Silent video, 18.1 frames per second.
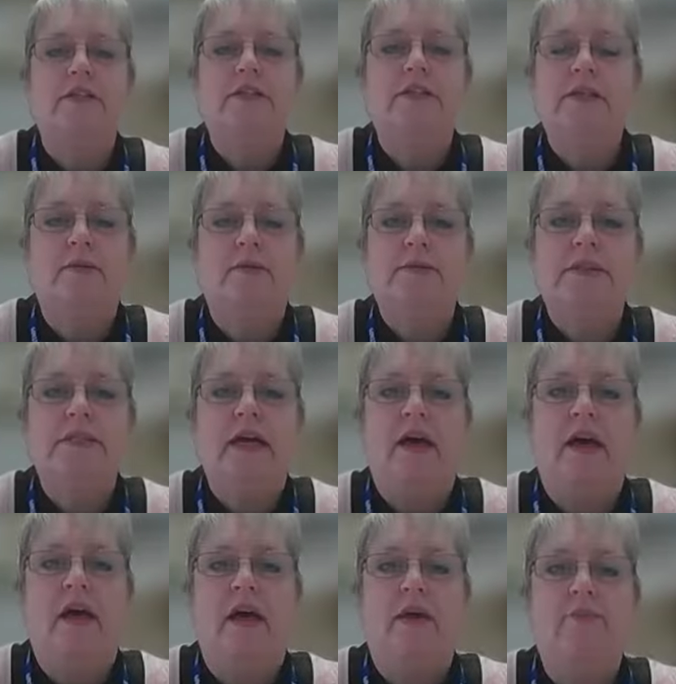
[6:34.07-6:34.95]
just summed
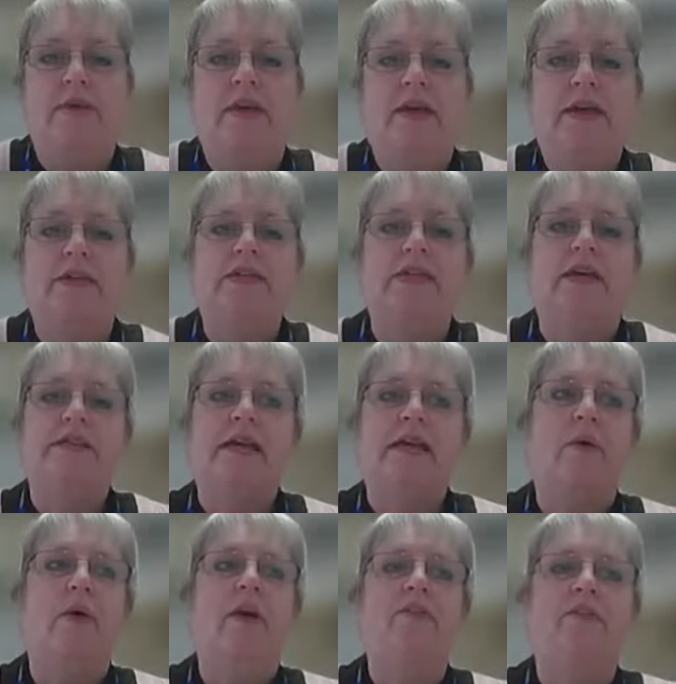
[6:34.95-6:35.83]
it up, because that's
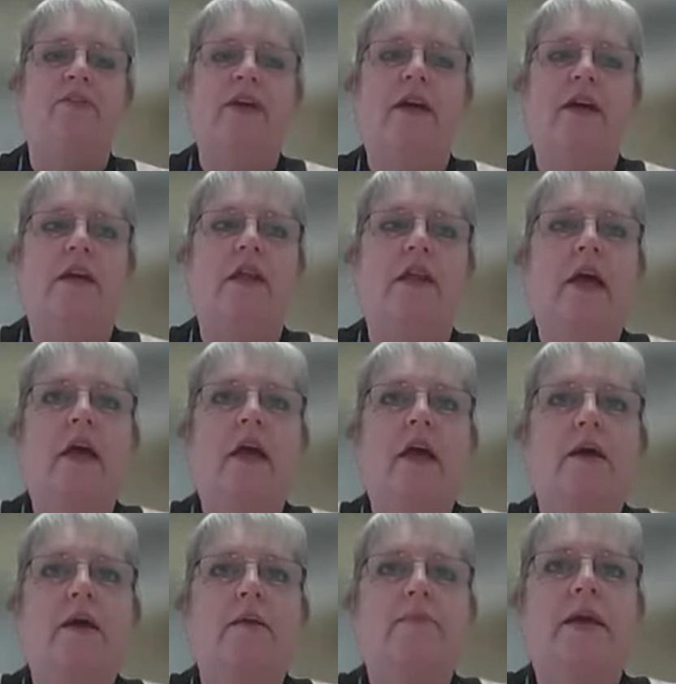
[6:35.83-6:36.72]
how I feel.
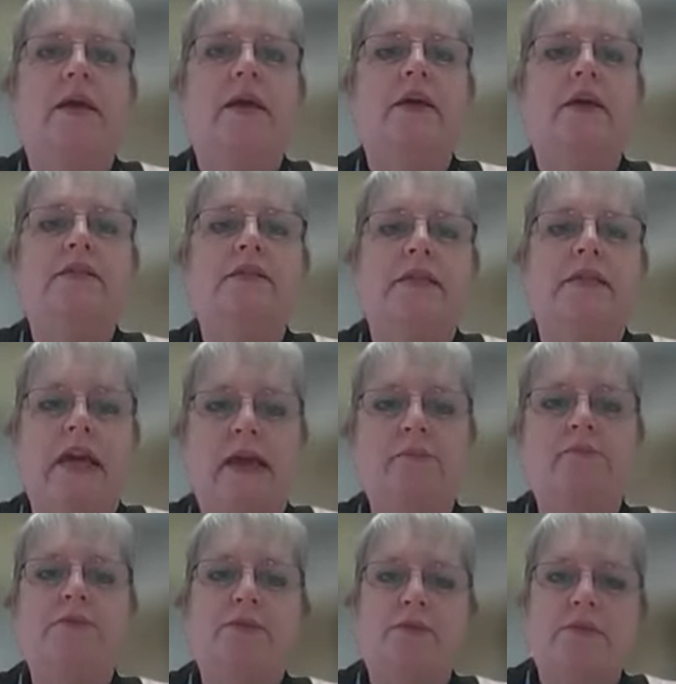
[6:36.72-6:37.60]
Because
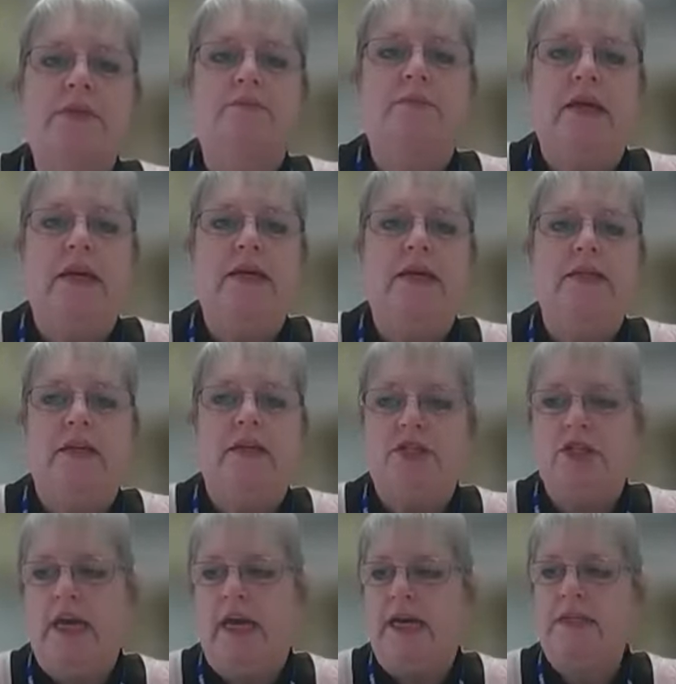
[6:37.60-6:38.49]
Kim's was
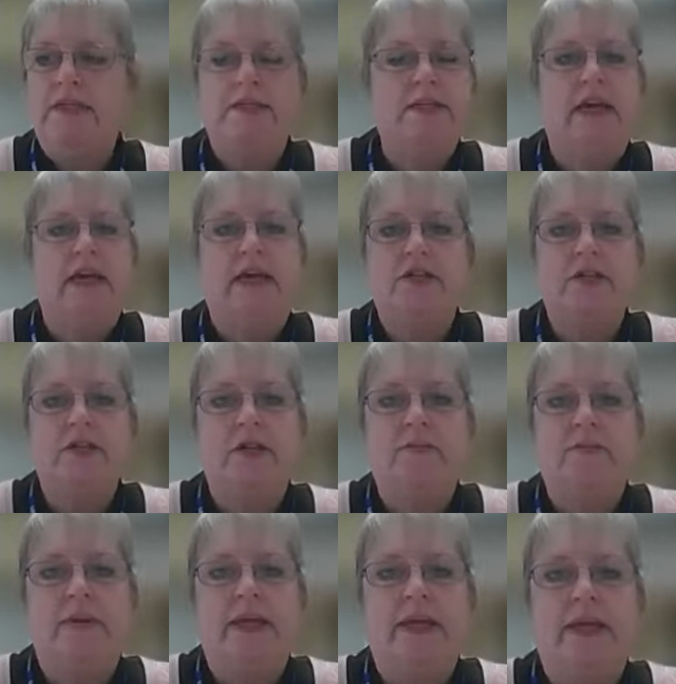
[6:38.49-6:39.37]
immediate. She had a section
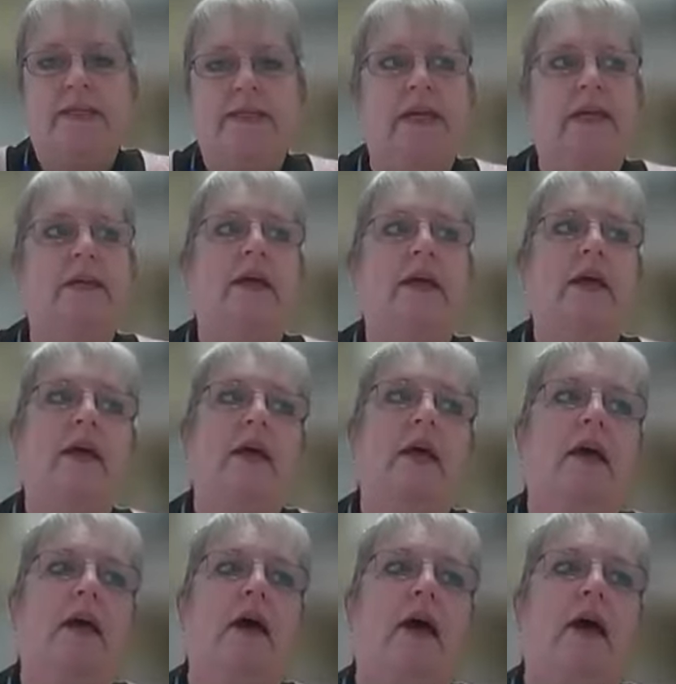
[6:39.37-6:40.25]
completed.
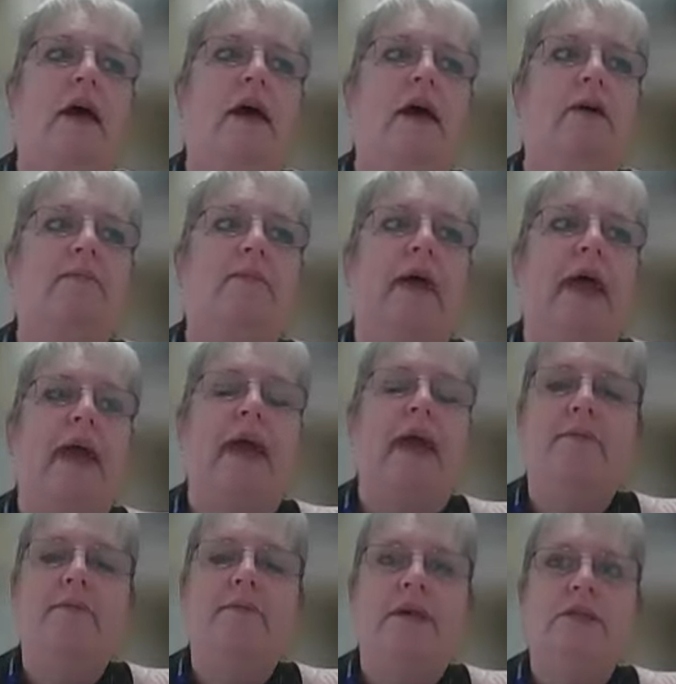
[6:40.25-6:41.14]

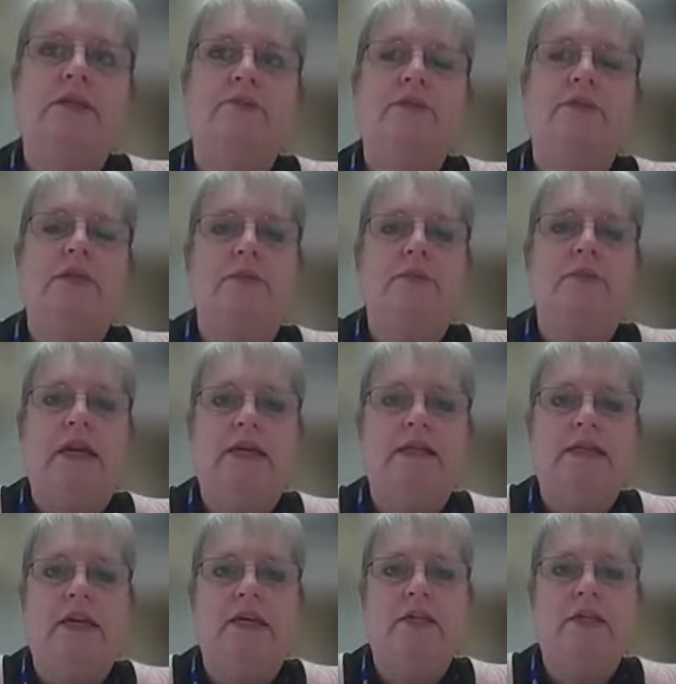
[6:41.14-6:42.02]
Amy's was
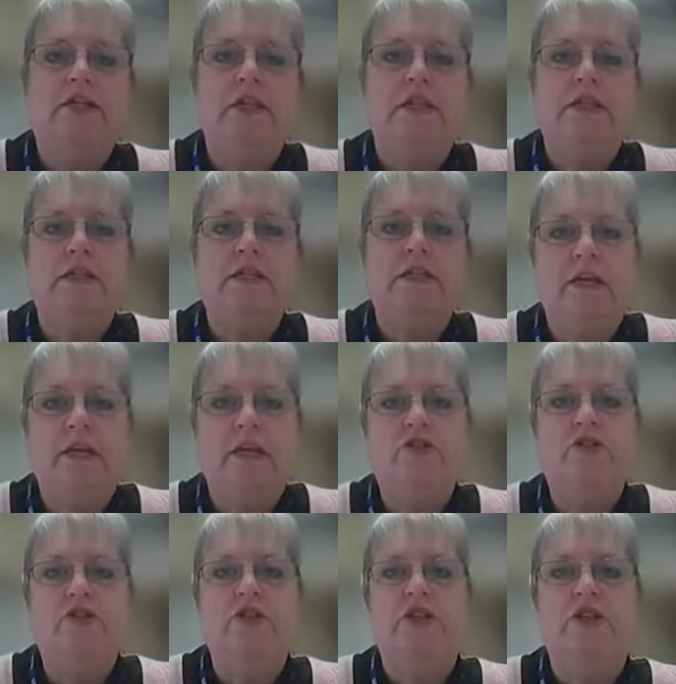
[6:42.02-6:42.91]
immediate. She's
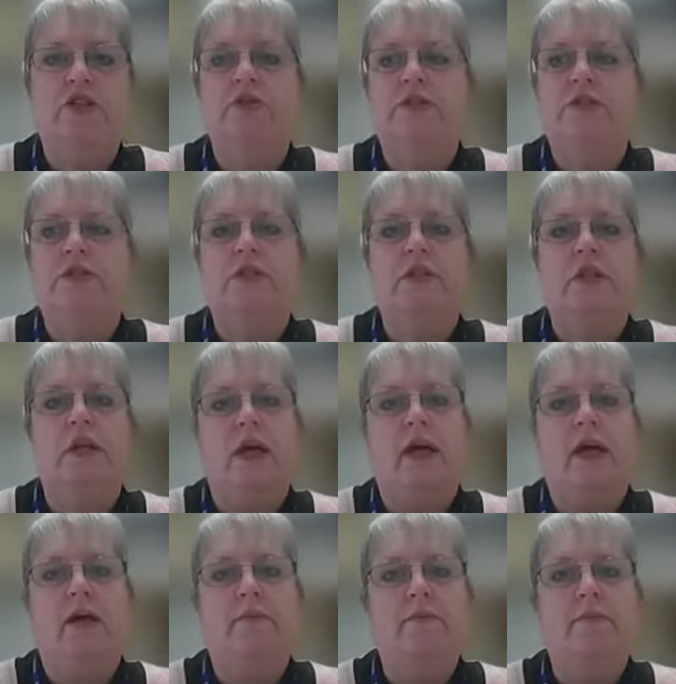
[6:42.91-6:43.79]
introduced
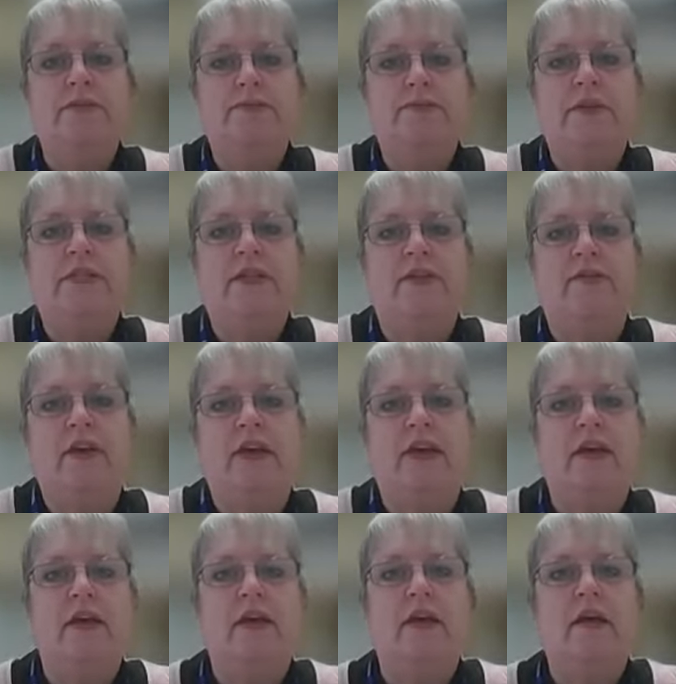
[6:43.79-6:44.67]
a
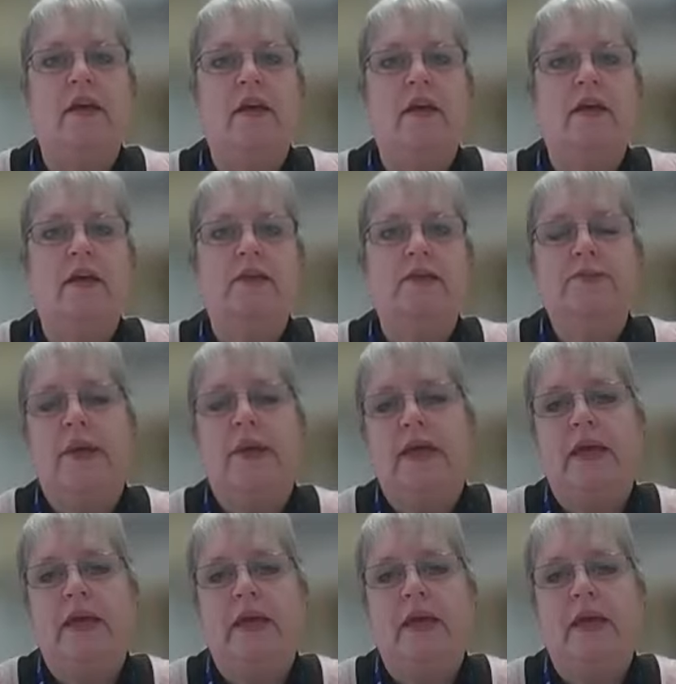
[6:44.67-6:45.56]
specific
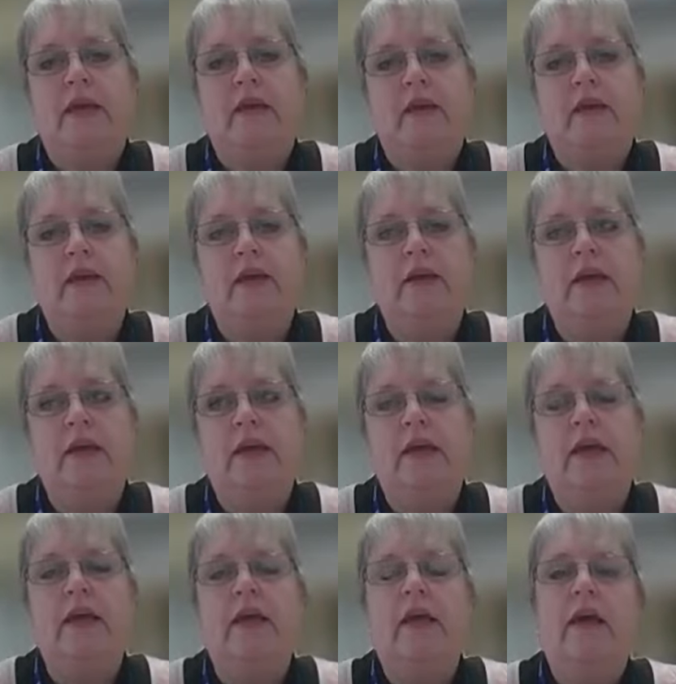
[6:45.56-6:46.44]
speaking and
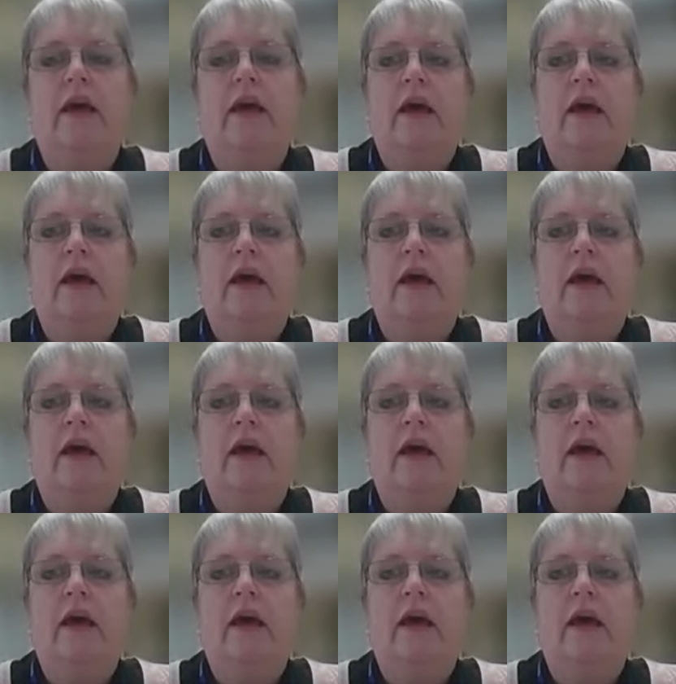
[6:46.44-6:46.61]
learning,